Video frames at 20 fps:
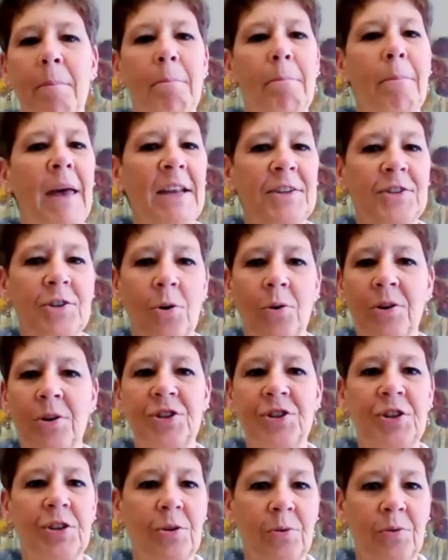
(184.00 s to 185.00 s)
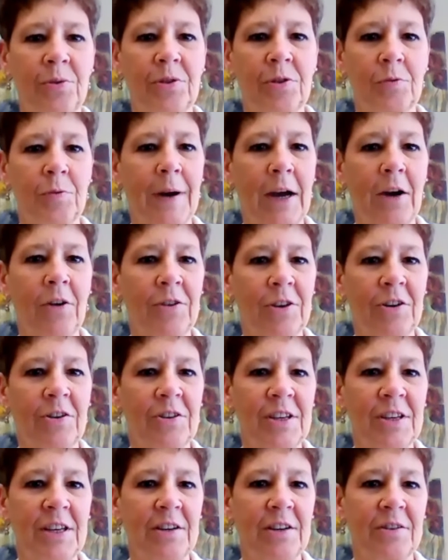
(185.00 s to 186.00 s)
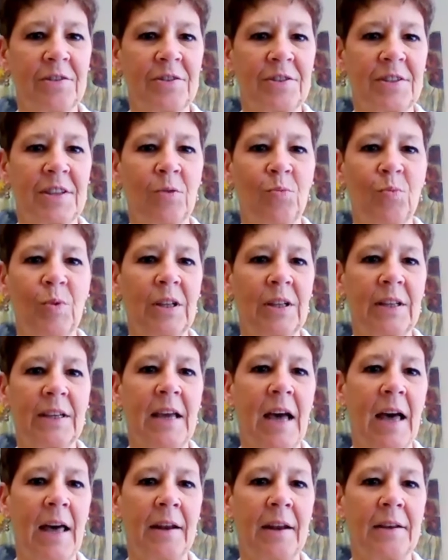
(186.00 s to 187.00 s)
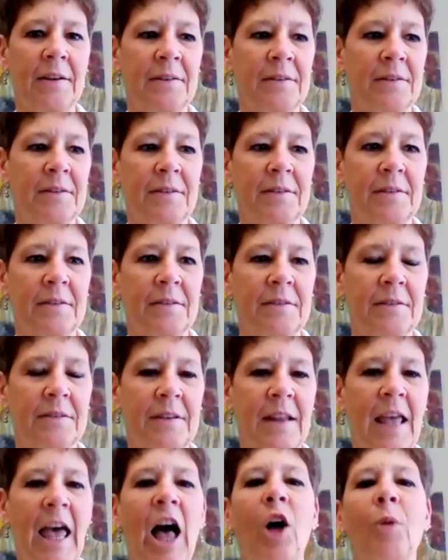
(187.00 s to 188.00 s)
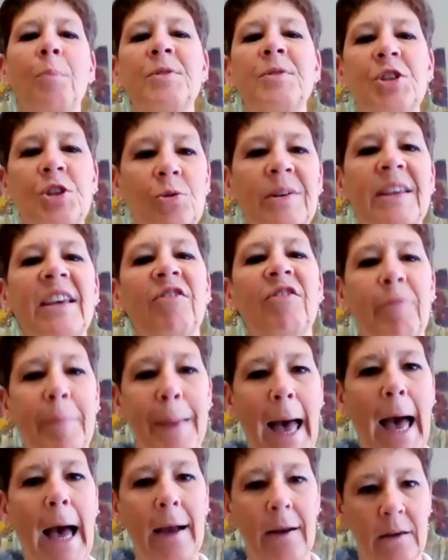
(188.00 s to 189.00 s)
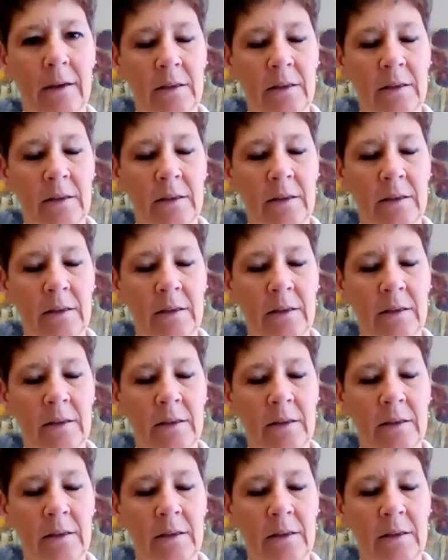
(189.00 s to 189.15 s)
mentored you throughout your years that really kind of helped you give back?